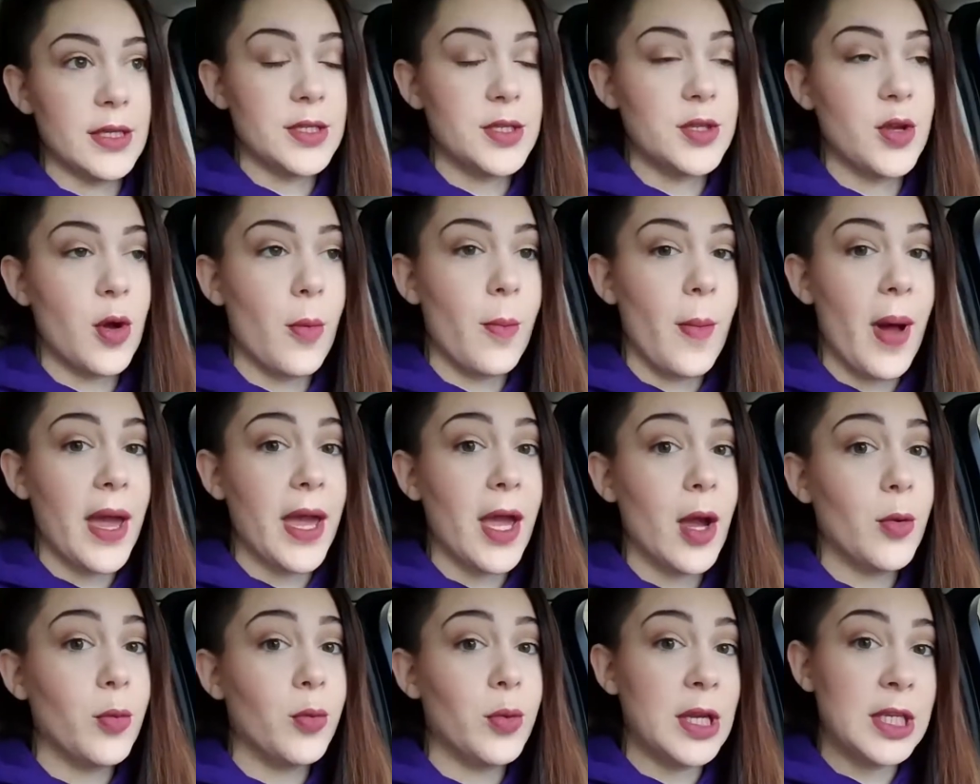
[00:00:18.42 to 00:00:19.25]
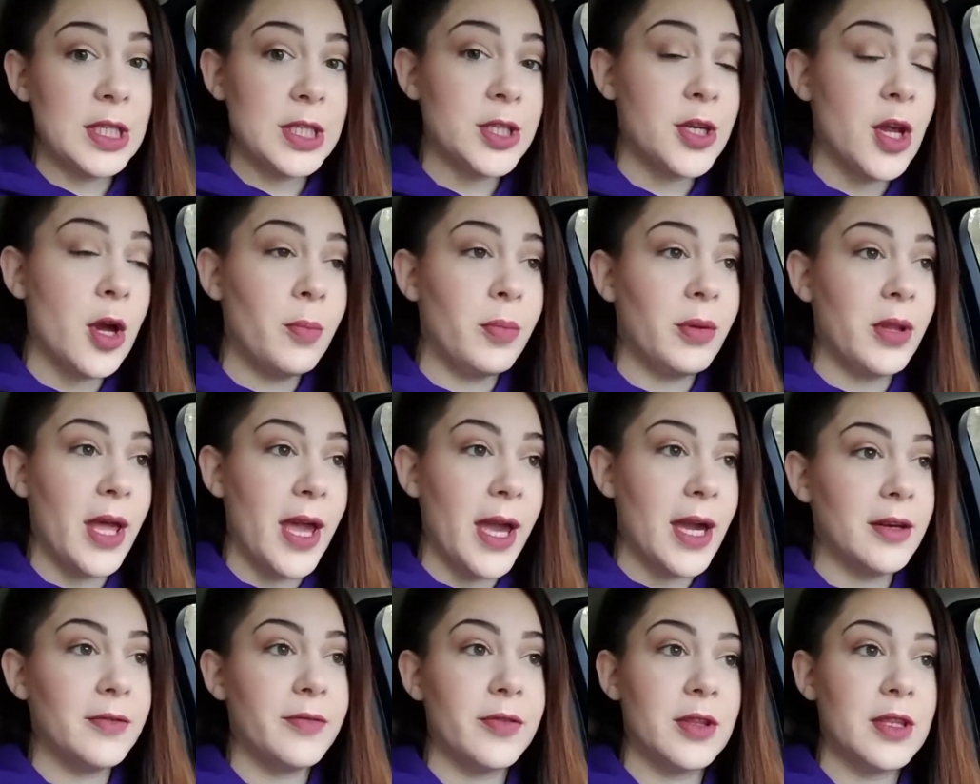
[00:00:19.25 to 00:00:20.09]
So my original
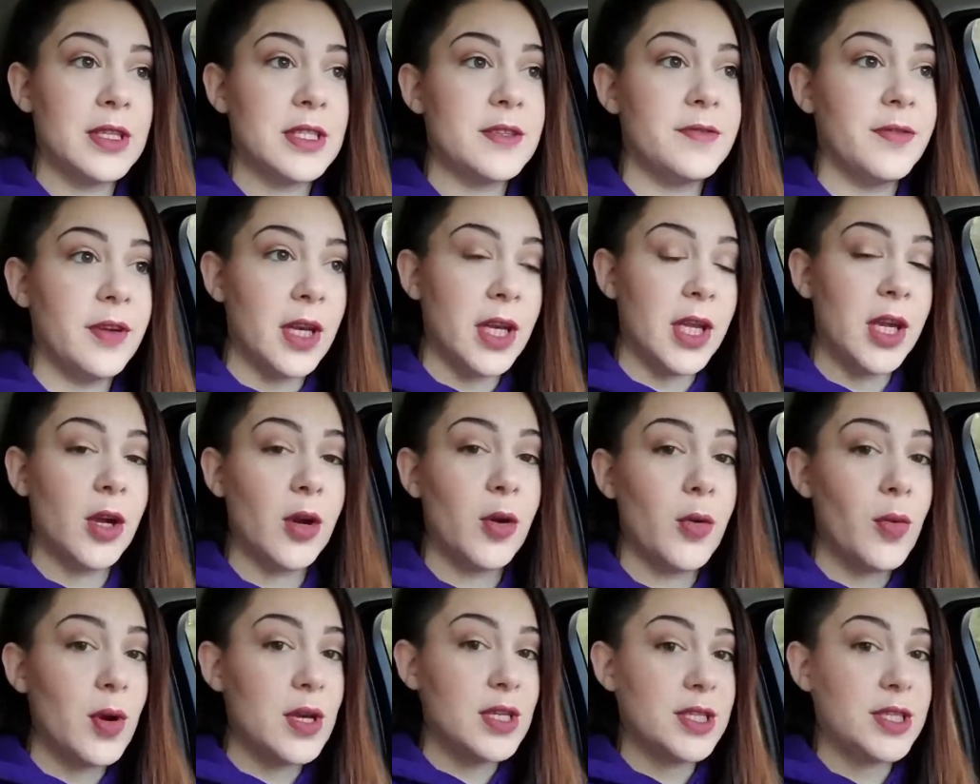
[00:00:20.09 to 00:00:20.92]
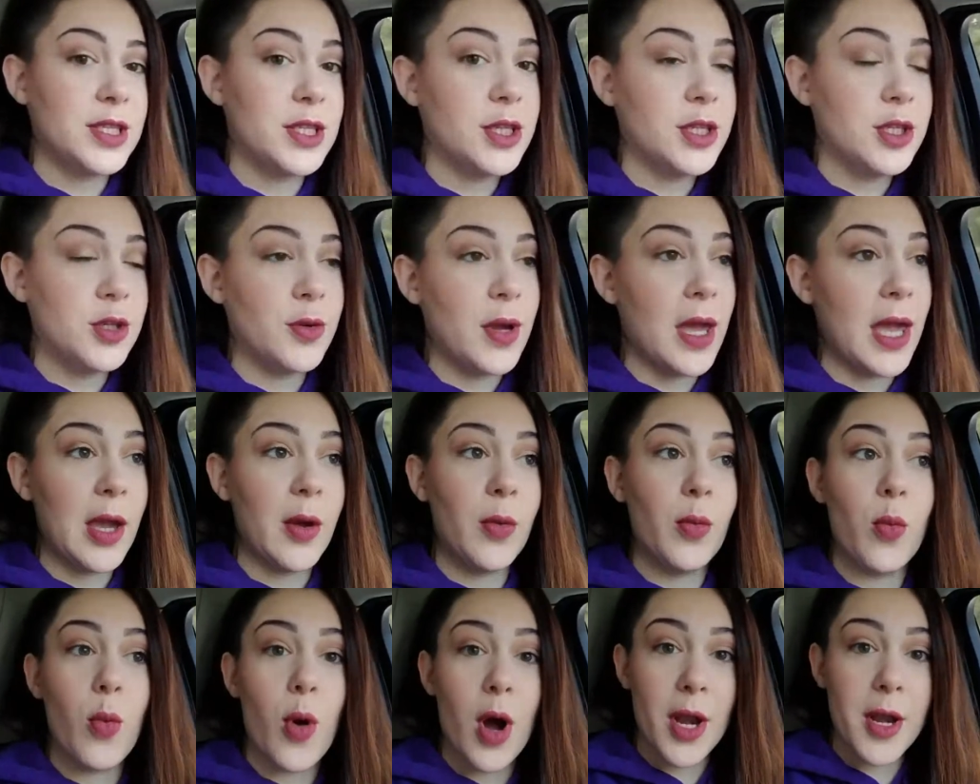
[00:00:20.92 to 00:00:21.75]
plan for this video was to do
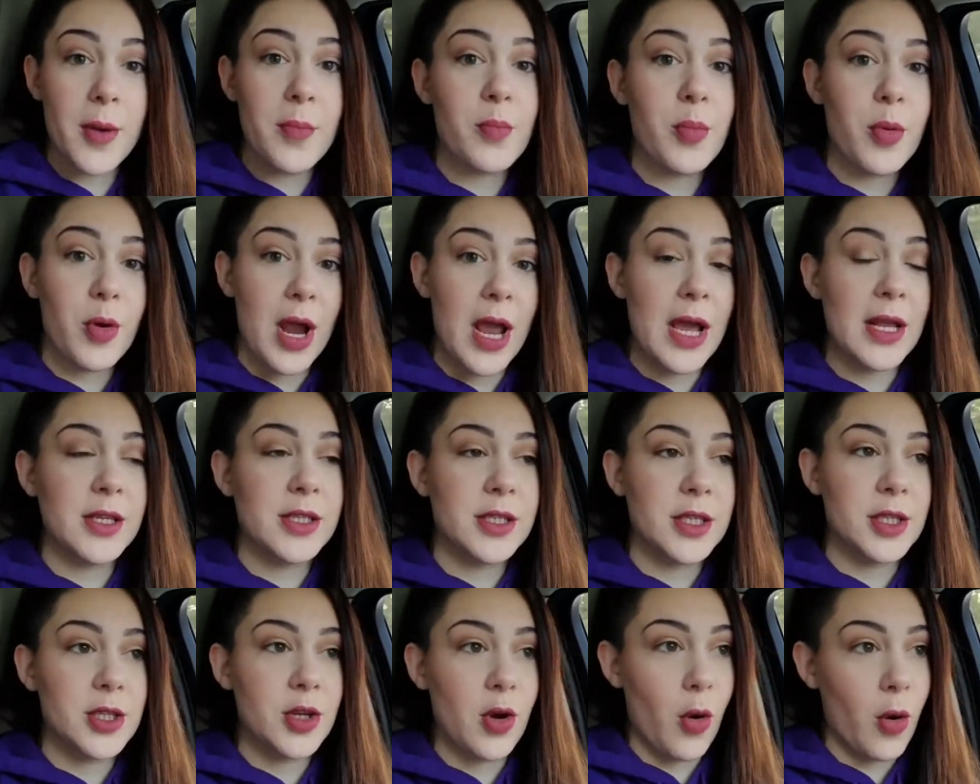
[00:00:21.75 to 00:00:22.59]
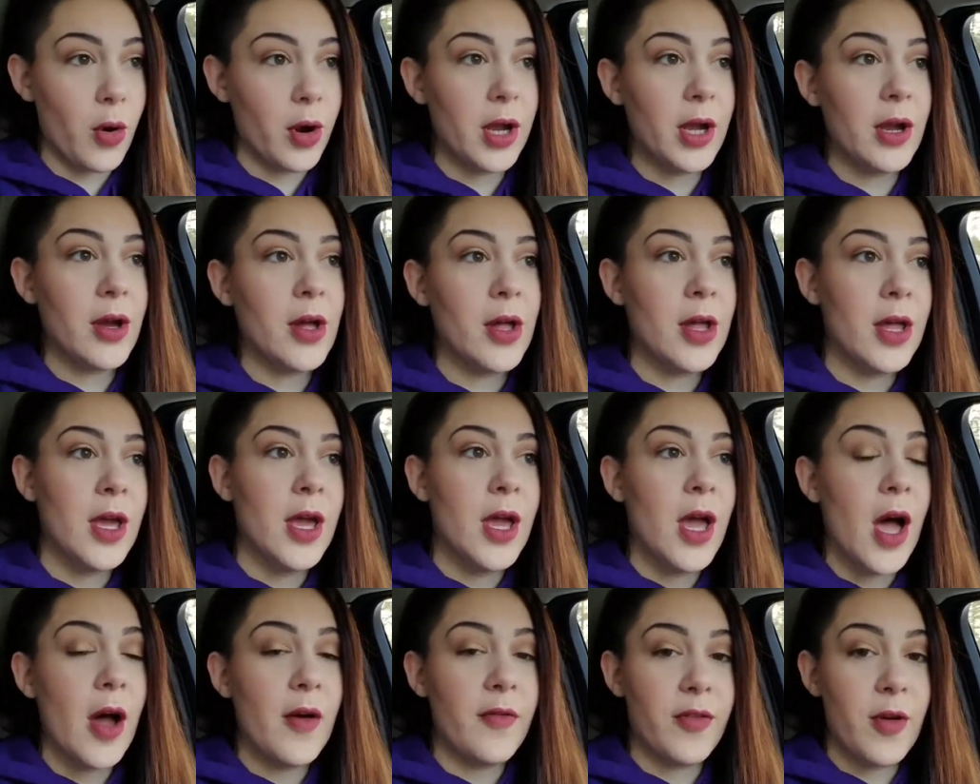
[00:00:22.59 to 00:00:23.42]
a one brand tutorial
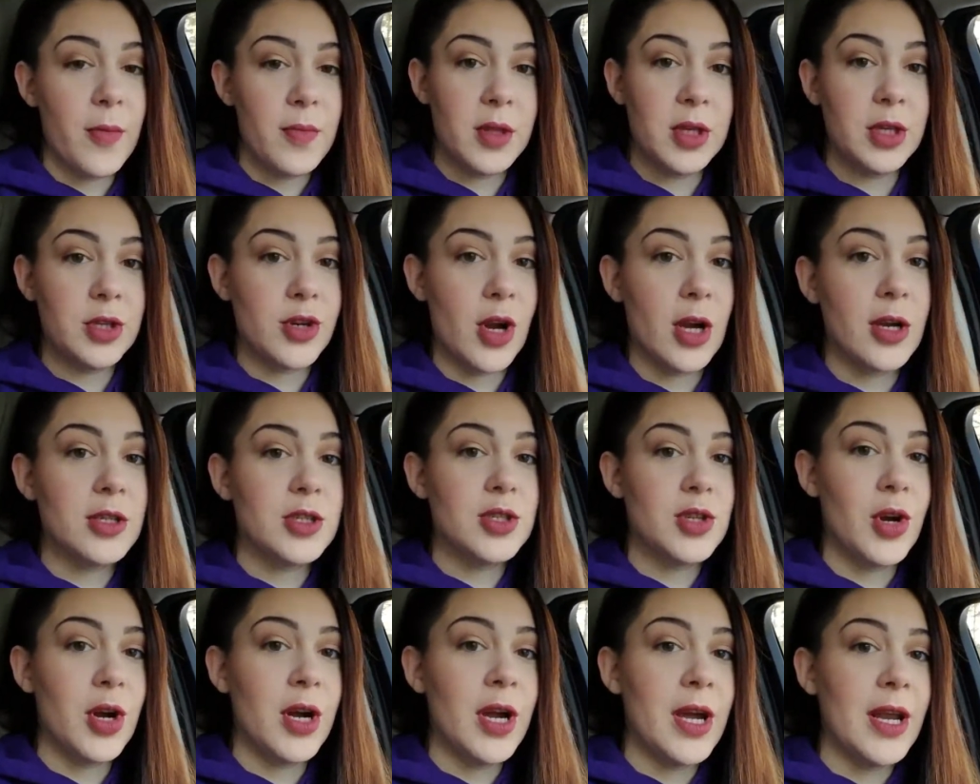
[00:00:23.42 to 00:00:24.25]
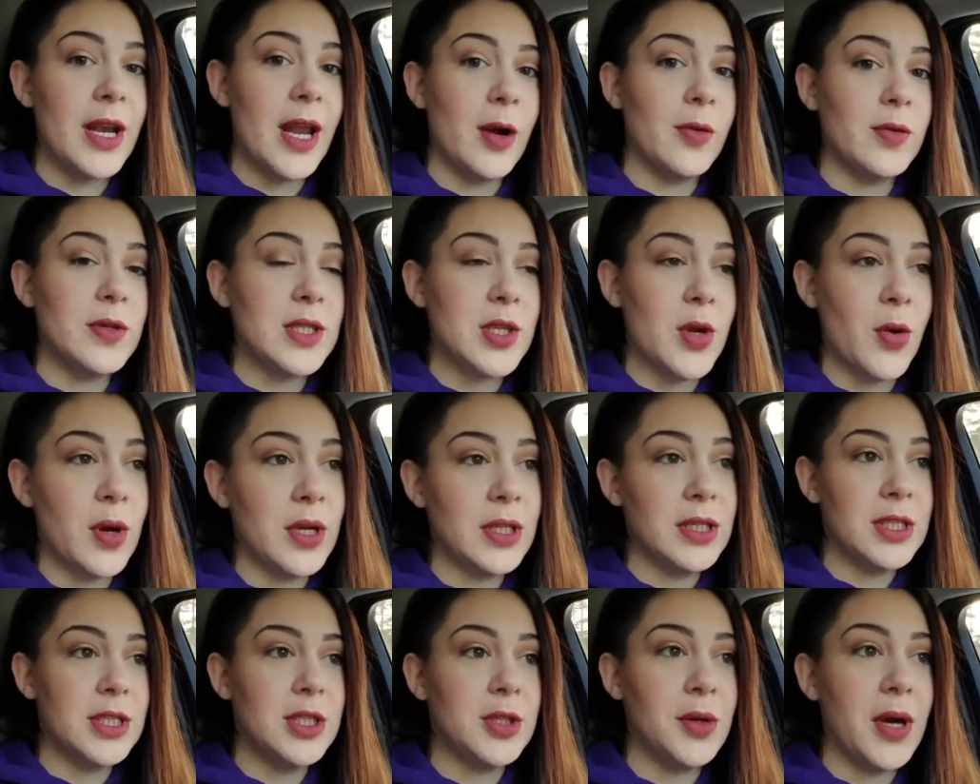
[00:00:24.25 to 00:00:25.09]
from the drugstore, and I was
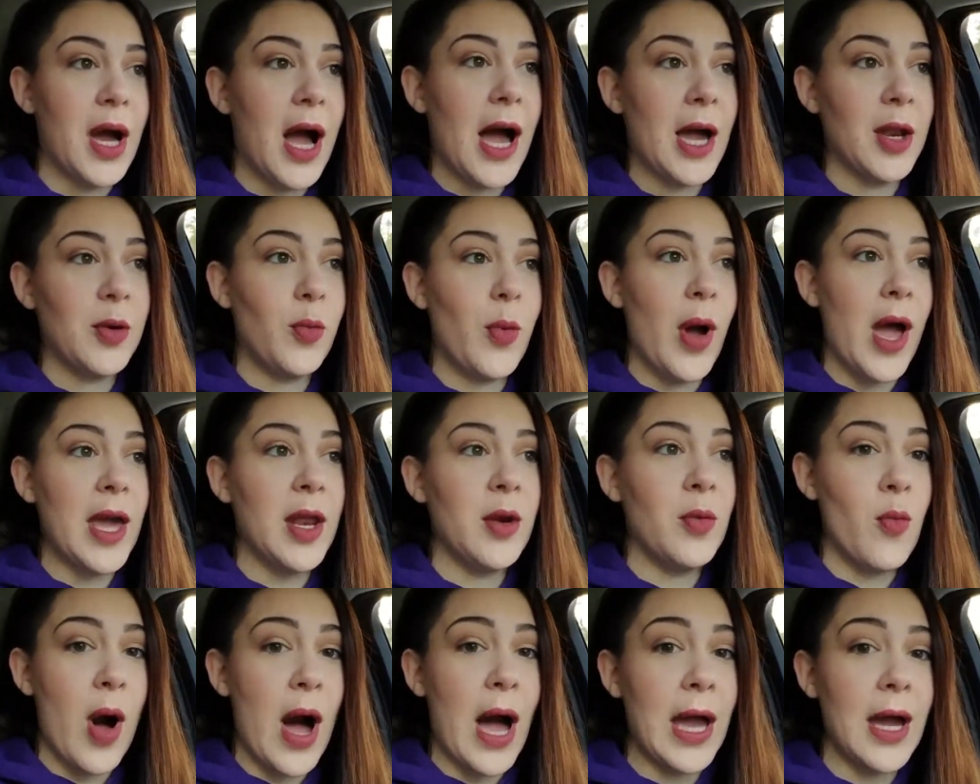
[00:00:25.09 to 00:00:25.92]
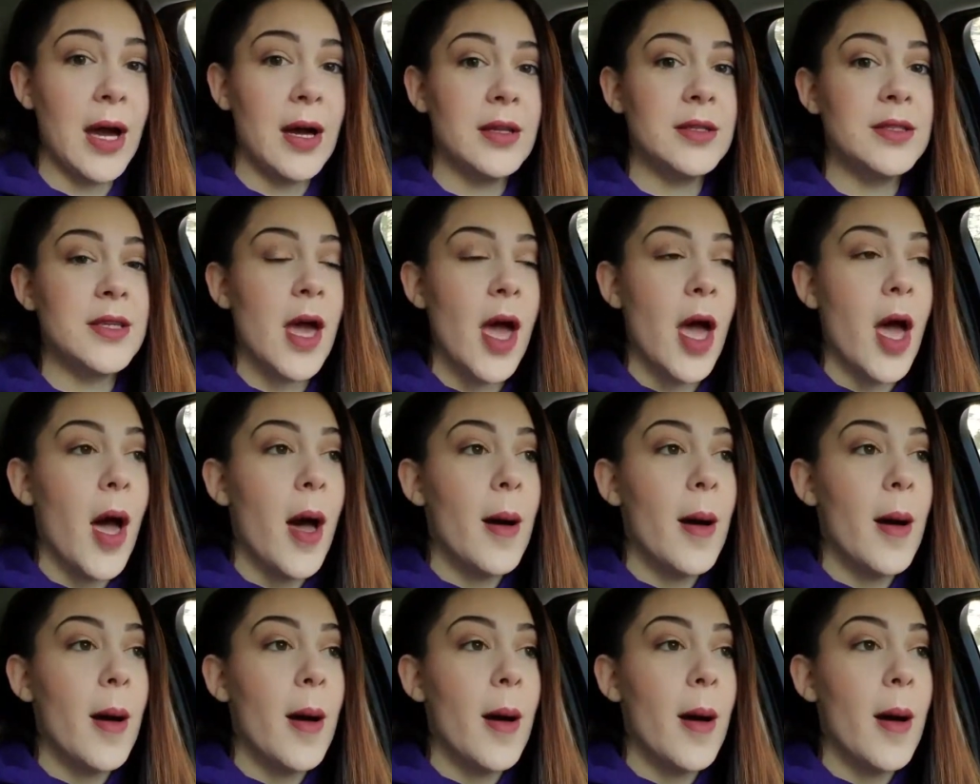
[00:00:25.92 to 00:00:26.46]
going to do it on Wet n Wild,